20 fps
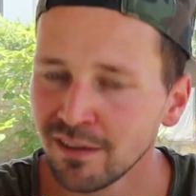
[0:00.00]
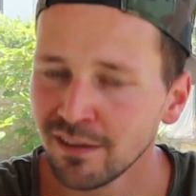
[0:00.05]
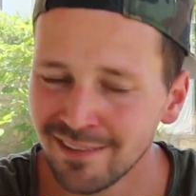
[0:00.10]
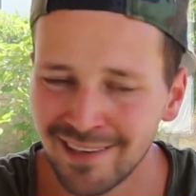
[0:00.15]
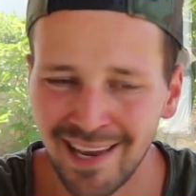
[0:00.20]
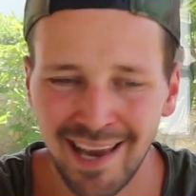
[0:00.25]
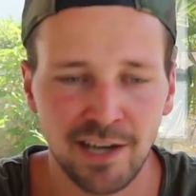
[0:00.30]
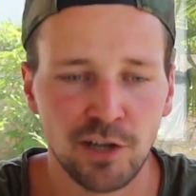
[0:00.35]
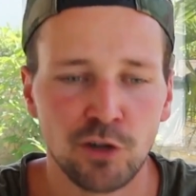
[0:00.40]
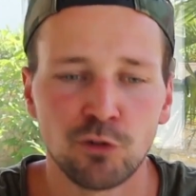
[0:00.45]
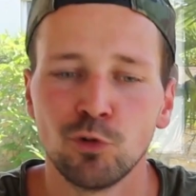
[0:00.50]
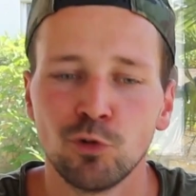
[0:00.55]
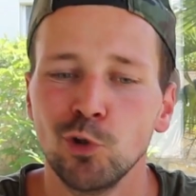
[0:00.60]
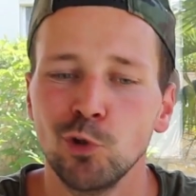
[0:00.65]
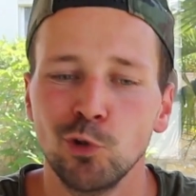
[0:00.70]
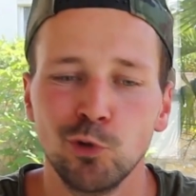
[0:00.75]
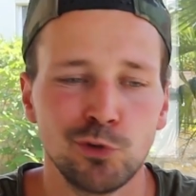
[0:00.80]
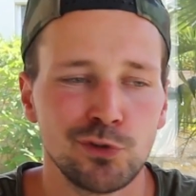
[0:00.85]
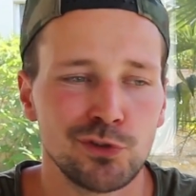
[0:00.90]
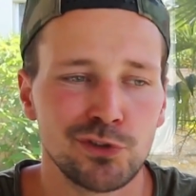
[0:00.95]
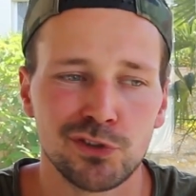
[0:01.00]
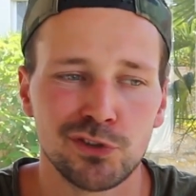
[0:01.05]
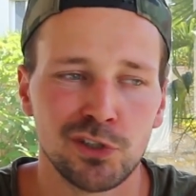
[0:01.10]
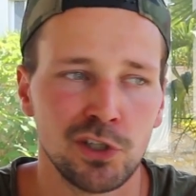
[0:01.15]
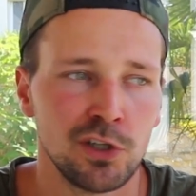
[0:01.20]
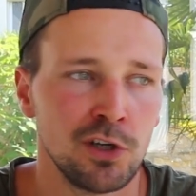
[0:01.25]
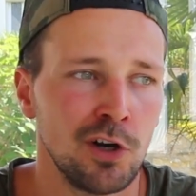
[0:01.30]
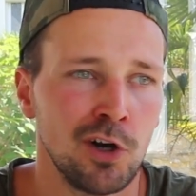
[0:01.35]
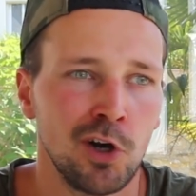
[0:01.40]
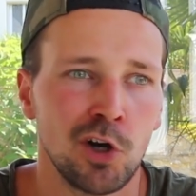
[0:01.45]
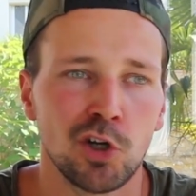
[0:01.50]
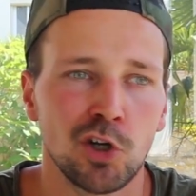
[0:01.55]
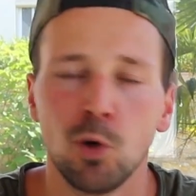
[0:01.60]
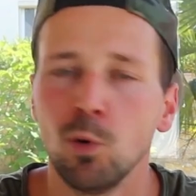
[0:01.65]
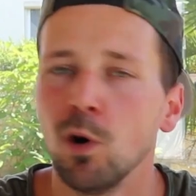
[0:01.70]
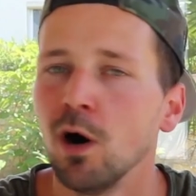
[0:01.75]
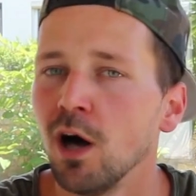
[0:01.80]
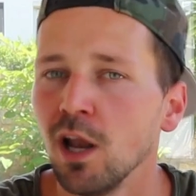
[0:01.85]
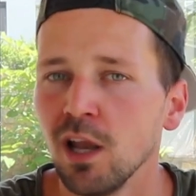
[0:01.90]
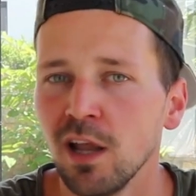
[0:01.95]
Kangaroos,
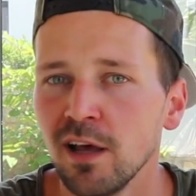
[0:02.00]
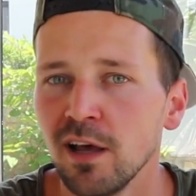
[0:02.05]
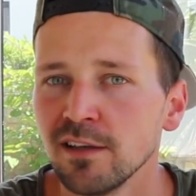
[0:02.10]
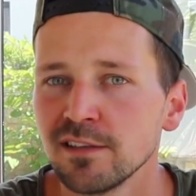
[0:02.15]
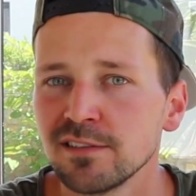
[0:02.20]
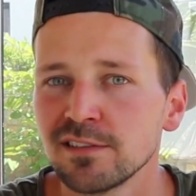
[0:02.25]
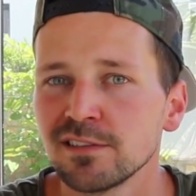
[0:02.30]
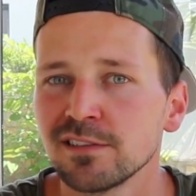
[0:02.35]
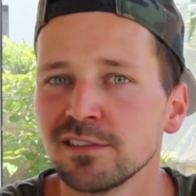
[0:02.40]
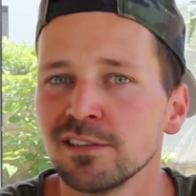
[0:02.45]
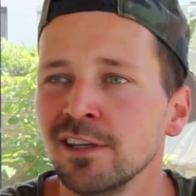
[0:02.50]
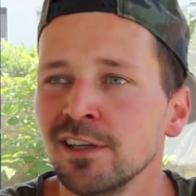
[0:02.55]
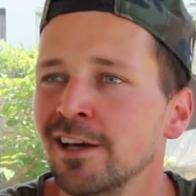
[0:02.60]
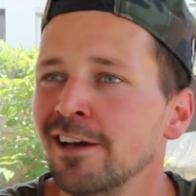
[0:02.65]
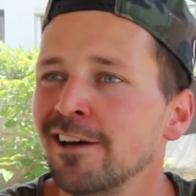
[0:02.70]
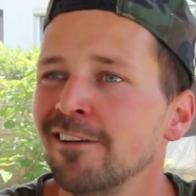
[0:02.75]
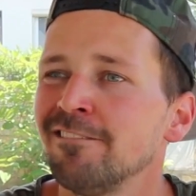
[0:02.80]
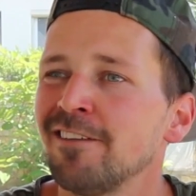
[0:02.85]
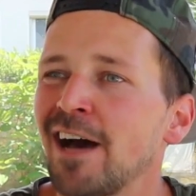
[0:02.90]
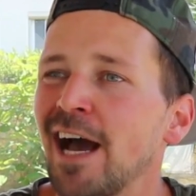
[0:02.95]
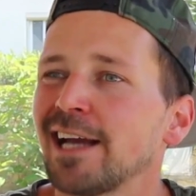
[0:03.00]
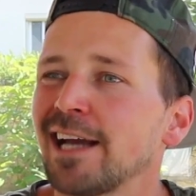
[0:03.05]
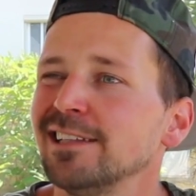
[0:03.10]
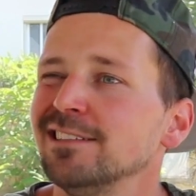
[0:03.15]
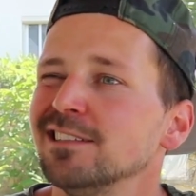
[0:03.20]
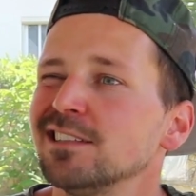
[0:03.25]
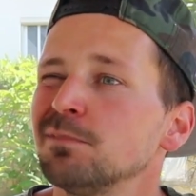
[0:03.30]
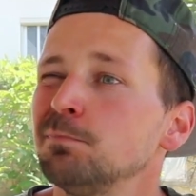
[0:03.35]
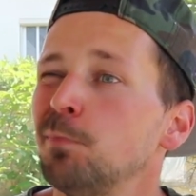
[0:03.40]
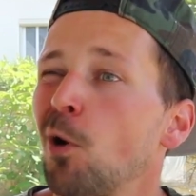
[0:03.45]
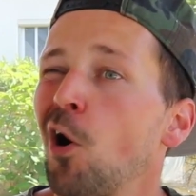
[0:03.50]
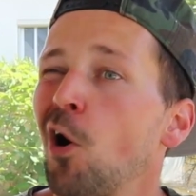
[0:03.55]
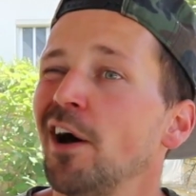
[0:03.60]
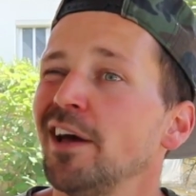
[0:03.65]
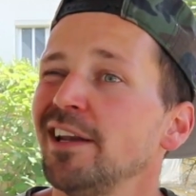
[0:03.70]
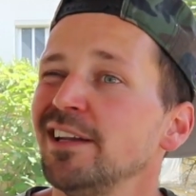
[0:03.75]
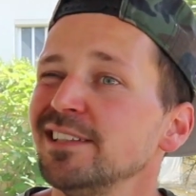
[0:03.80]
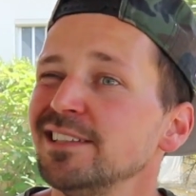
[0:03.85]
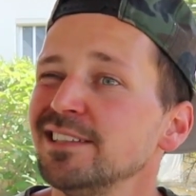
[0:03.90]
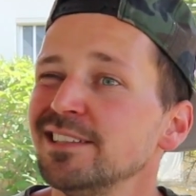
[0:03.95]
koalas, fucking
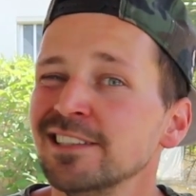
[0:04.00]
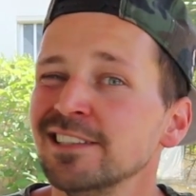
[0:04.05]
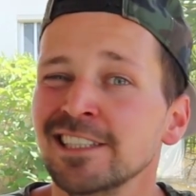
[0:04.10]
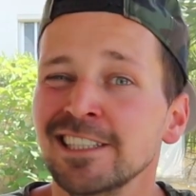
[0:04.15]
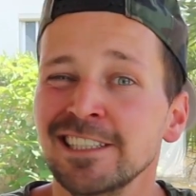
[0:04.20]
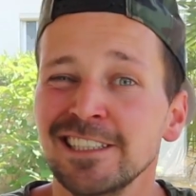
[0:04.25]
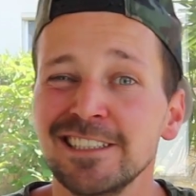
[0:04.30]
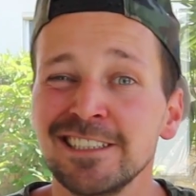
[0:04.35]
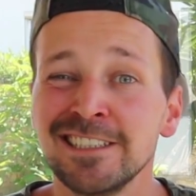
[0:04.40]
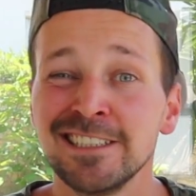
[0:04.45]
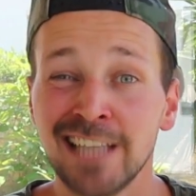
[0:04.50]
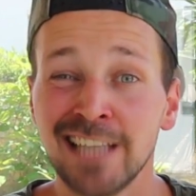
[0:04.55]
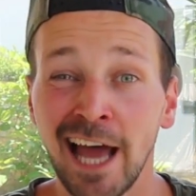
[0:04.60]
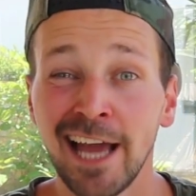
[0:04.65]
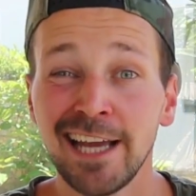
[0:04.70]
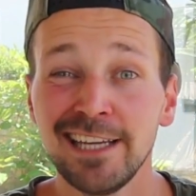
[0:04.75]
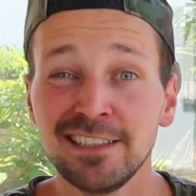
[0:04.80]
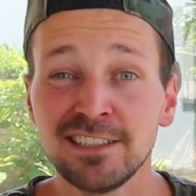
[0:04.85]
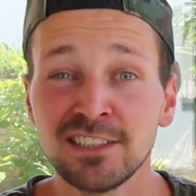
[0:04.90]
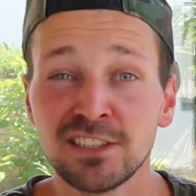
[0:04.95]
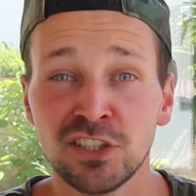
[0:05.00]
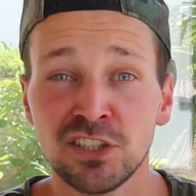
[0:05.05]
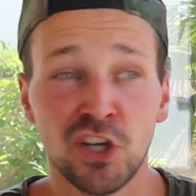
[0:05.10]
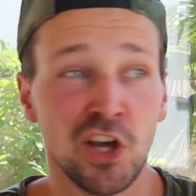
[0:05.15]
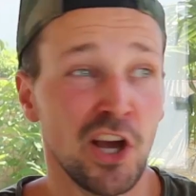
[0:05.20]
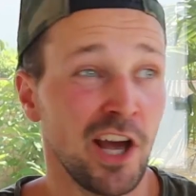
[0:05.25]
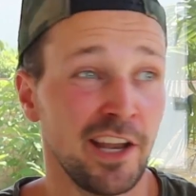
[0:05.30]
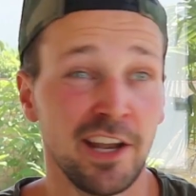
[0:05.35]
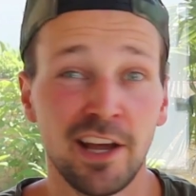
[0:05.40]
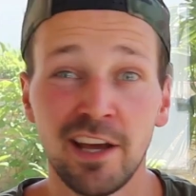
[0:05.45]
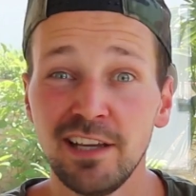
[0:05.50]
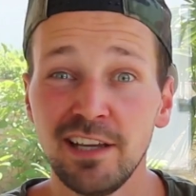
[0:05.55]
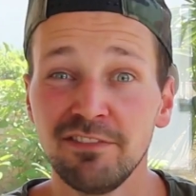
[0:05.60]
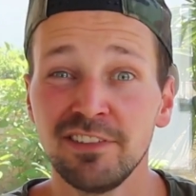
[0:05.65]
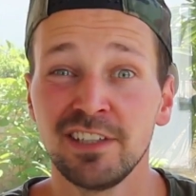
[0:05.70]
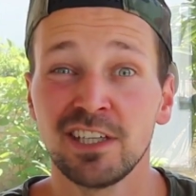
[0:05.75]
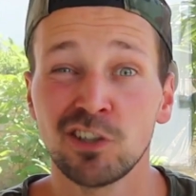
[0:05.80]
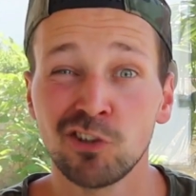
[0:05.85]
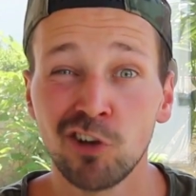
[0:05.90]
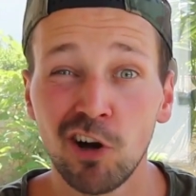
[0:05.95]
spiders, snakes, and
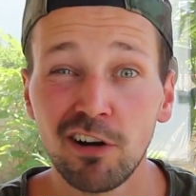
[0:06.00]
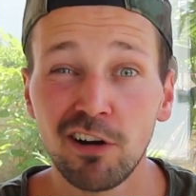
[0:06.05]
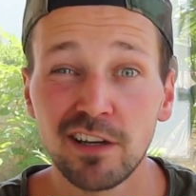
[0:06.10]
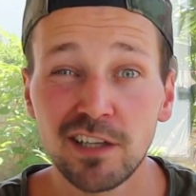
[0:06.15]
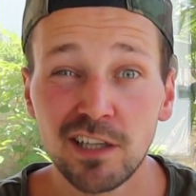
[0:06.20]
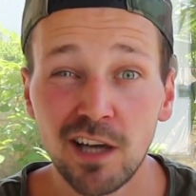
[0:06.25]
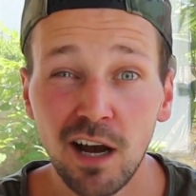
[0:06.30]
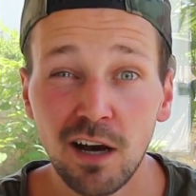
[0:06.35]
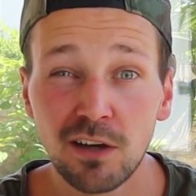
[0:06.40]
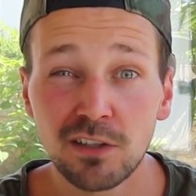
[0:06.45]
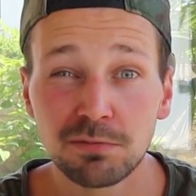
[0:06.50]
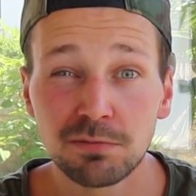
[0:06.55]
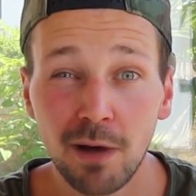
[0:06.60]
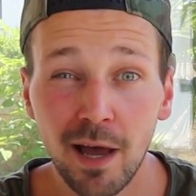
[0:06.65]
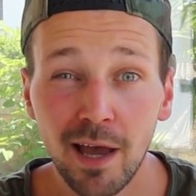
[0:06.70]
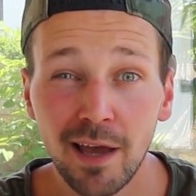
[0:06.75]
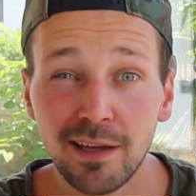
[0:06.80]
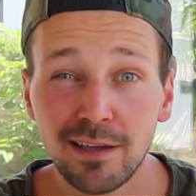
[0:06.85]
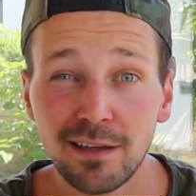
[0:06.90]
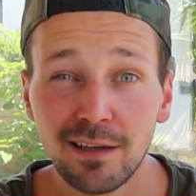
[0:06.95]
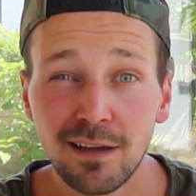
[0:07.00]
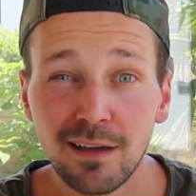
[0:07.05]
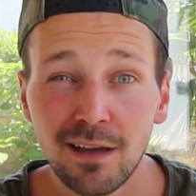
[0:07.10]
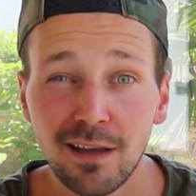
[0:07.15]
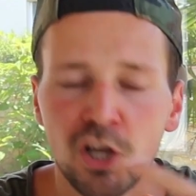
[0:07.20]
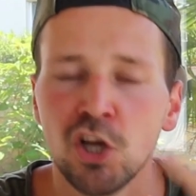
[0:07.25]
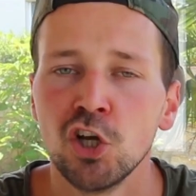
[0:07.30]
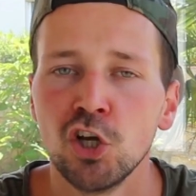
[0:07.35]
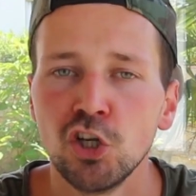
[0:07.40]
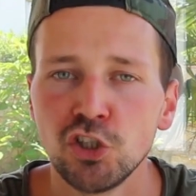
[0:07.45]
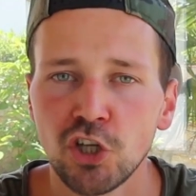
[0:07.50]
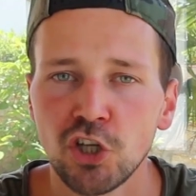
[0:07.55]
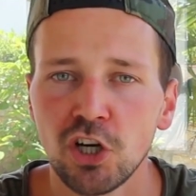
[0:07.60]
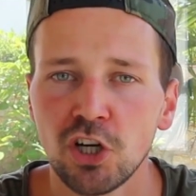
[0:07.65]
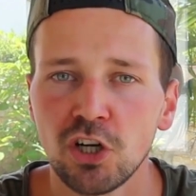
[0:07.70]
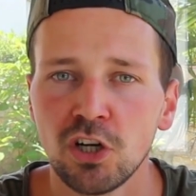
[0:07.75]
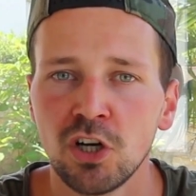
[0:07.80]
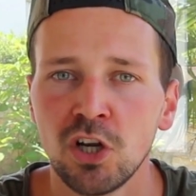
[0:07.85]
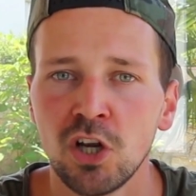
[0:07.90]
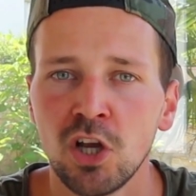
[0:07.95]
even crocodiles, mate.
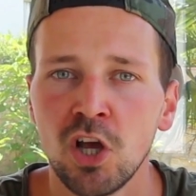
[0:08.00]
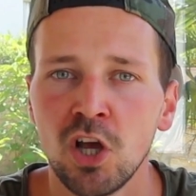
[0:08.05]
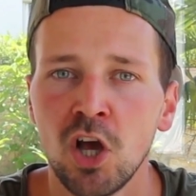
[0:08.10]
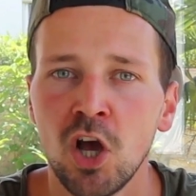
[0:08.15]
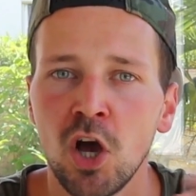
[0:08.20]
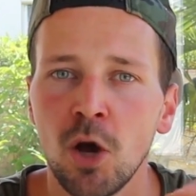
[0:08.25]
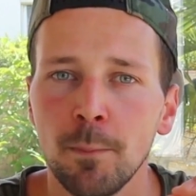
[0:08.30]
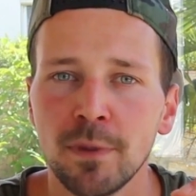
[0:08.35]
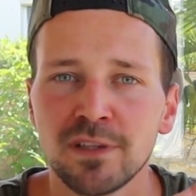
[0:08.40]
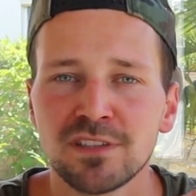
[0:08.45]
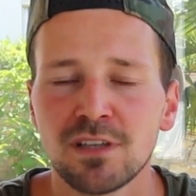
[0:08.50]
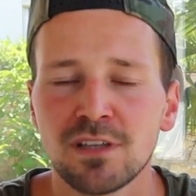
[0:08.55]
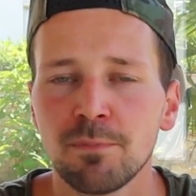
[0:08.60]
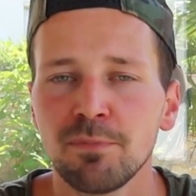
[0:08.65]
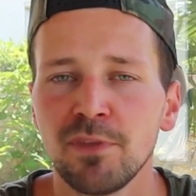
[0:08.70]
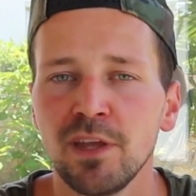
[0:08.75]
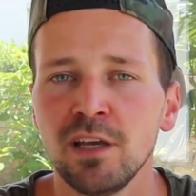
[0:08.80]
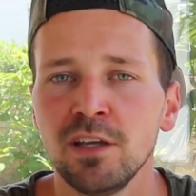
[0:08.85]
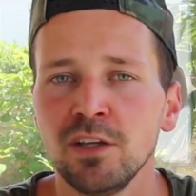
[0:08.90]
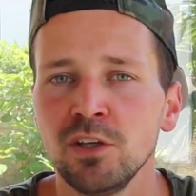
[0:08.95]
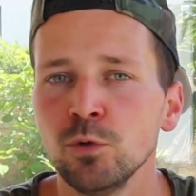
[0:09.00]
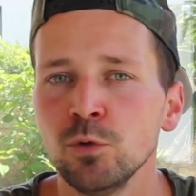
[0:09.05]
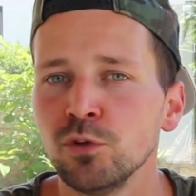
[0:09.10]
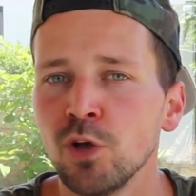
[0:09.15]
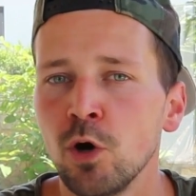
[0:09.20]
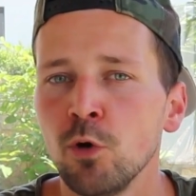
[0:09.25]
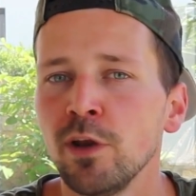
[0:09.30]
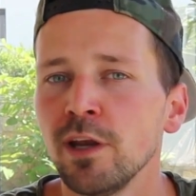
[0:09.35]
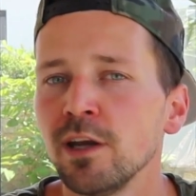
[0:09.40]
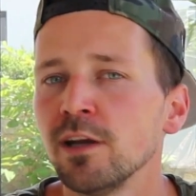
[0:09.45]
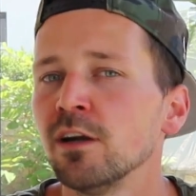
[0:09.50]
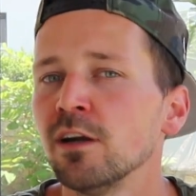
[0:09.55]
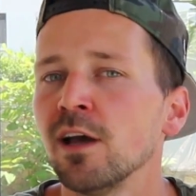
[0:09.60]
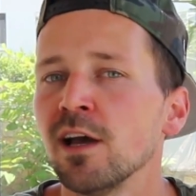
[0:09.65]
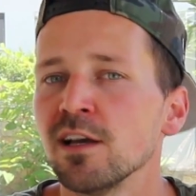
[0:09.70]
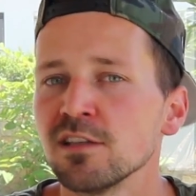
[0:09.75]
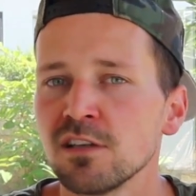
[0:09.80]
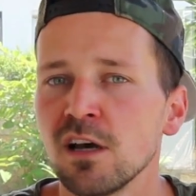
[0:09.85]
Sure, but something you don't hear as